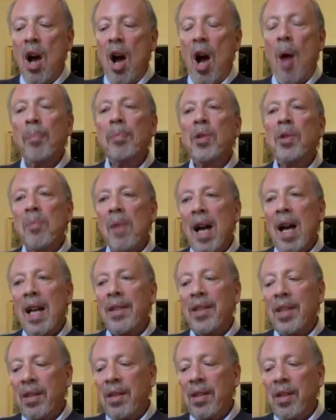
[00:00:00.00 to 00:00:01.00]

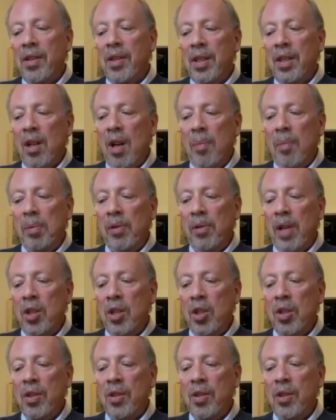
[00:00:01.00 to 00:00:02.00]
optimize existing
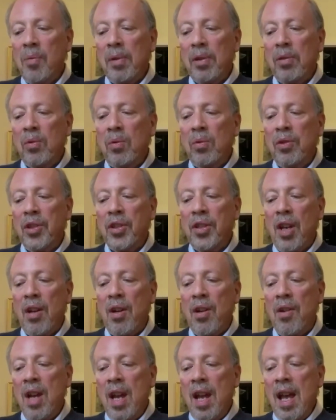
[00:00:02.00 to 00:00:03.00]
operations, but also